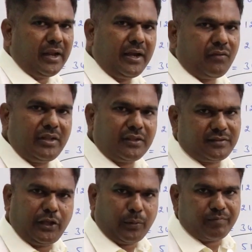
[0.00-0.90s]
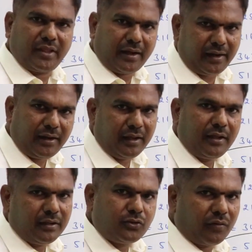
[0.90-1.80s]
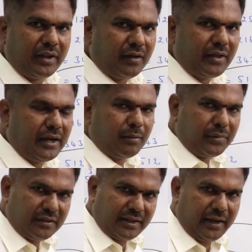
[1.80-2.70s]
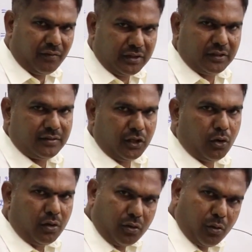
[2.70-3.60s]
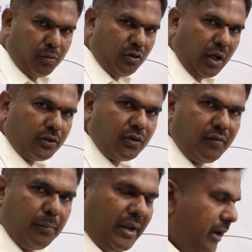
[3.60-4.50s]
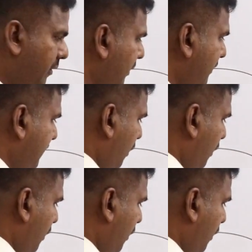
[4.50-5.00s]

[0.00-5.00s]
be ending with a 0, right? So whenever a number is ending with a 0, cube root also will be ending with